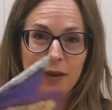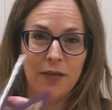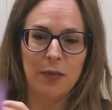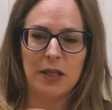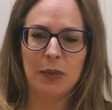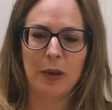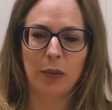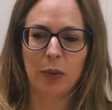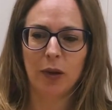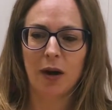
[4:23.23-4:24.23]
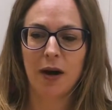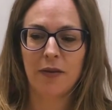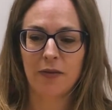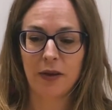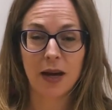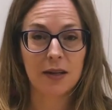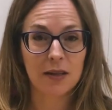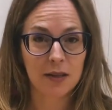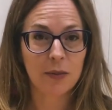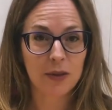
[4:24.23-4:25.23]
of my spell book, I've added
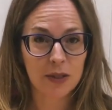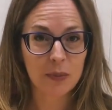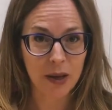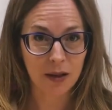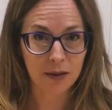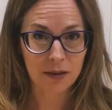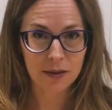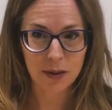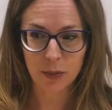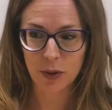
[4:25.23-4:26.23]
some of the spells that